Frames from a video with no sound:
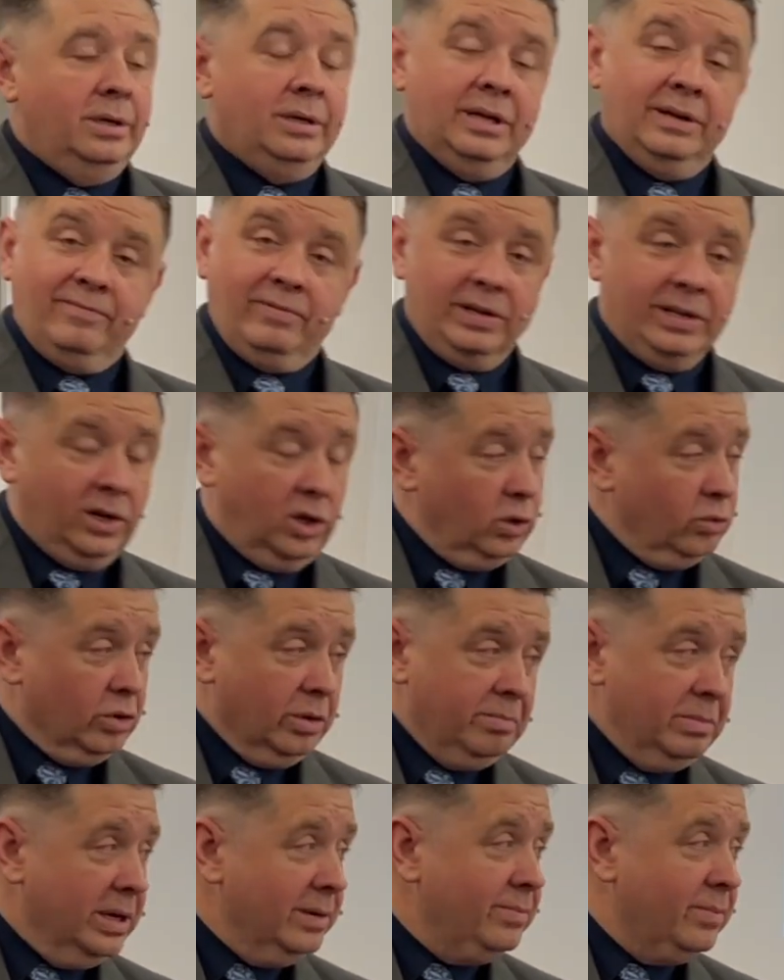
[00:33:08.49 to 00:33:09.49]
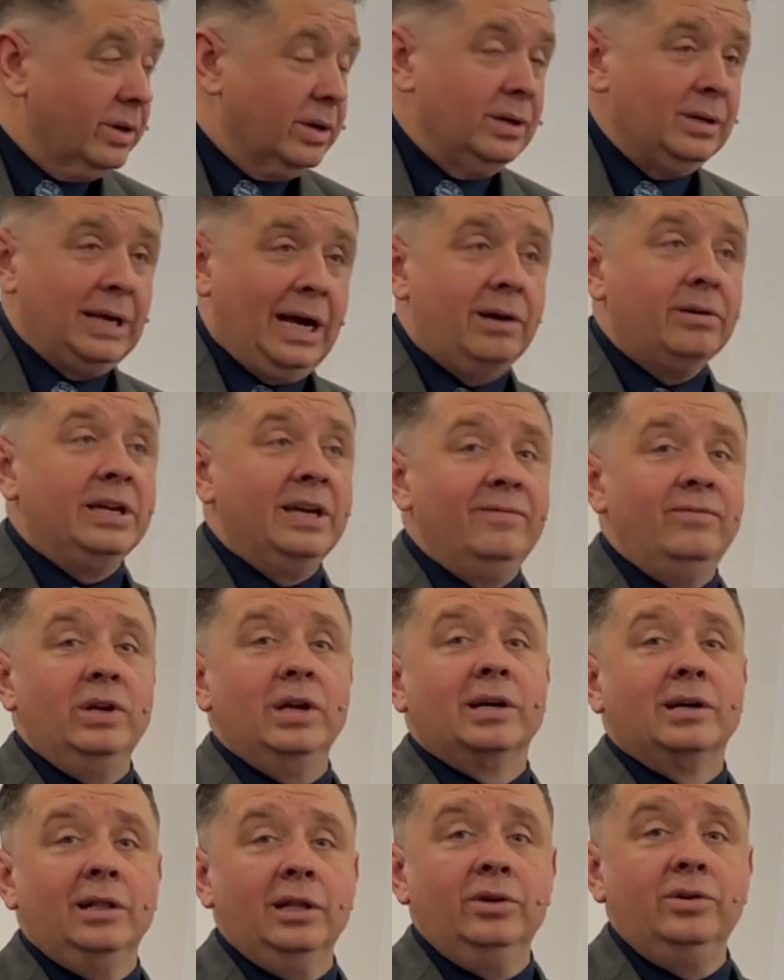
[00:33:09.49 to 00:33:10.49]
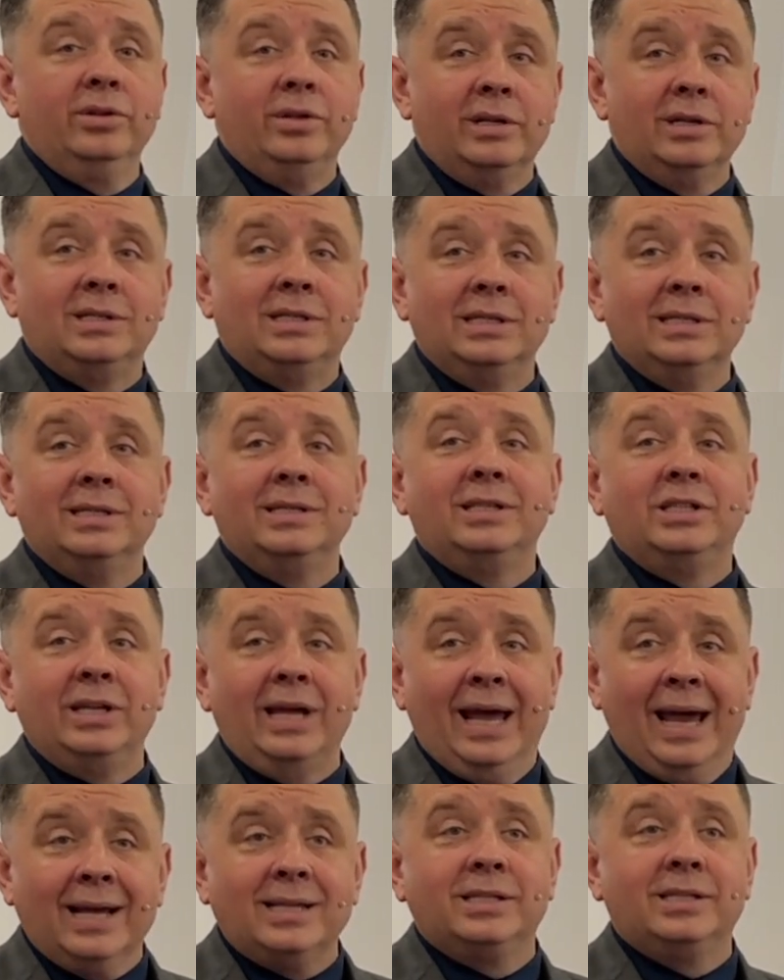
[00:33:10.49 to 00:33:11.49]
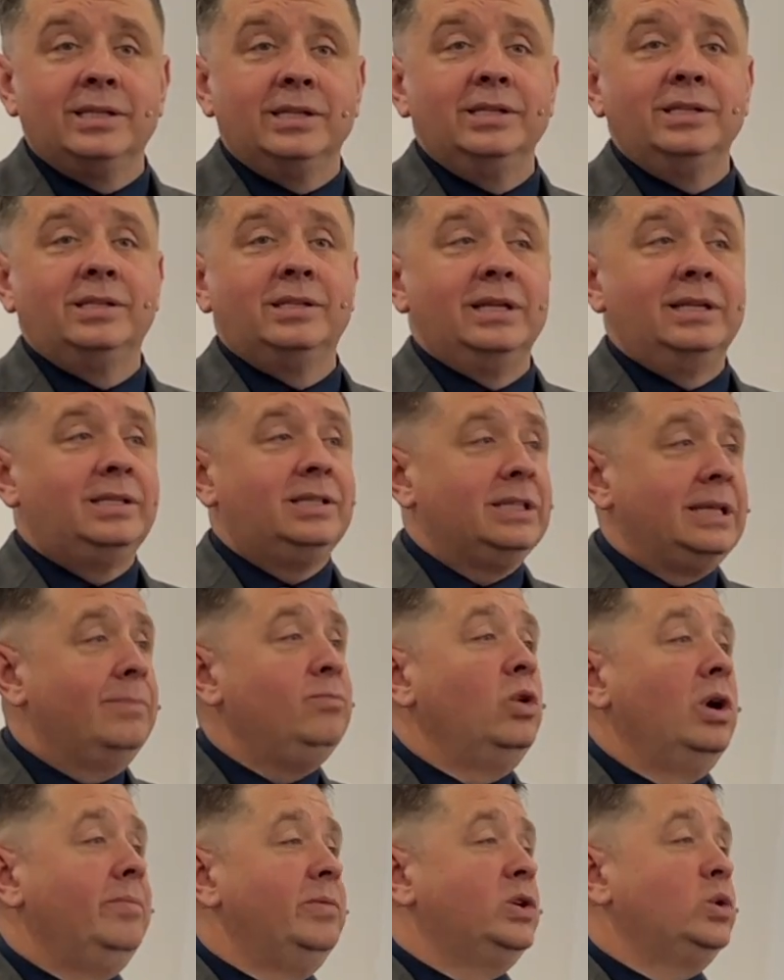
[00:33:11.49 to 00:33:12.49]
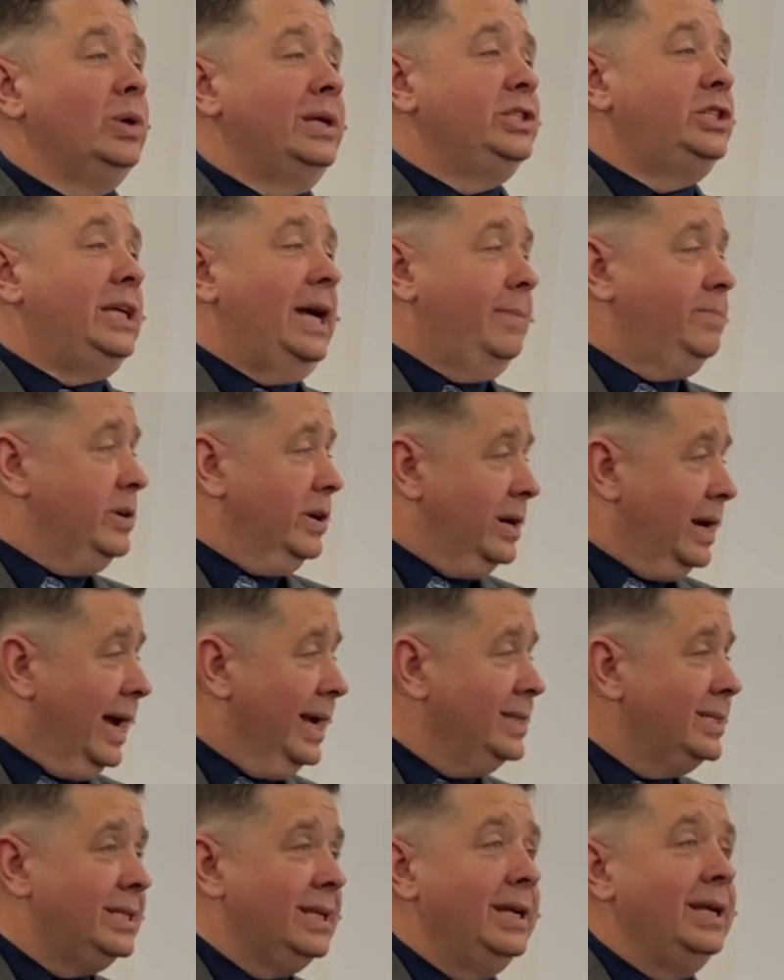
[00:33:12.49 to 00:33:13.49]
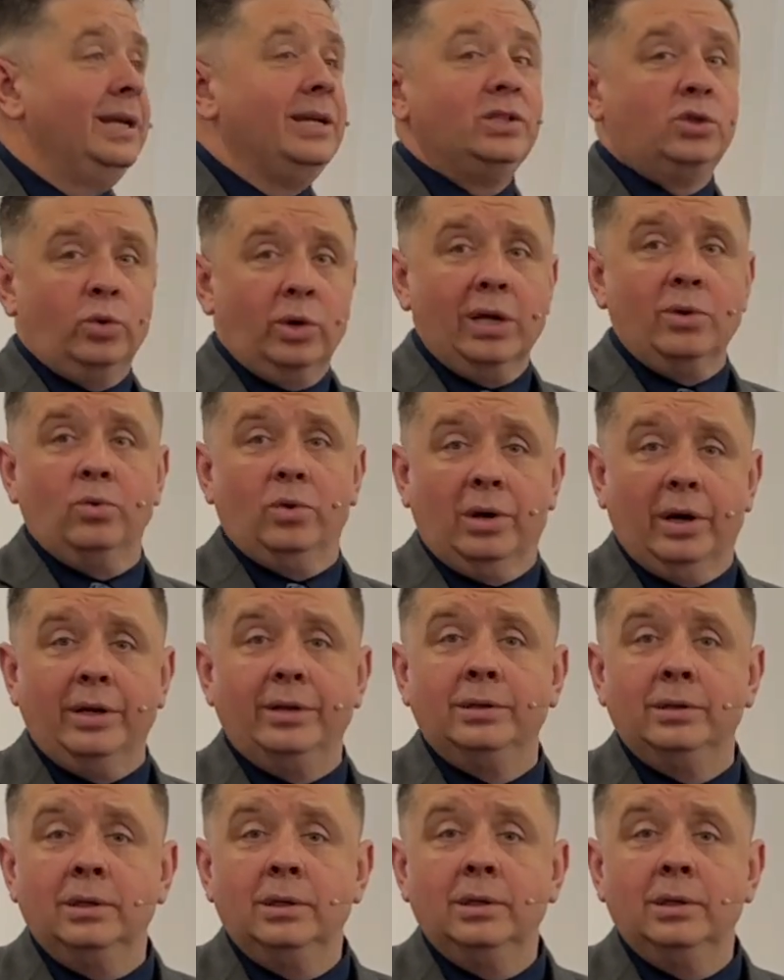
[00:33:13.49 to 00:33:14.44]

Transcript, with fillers: If you don't remember, I'll give you a clue that it's in Exodus, it's somewhere between chapter 19 and 21.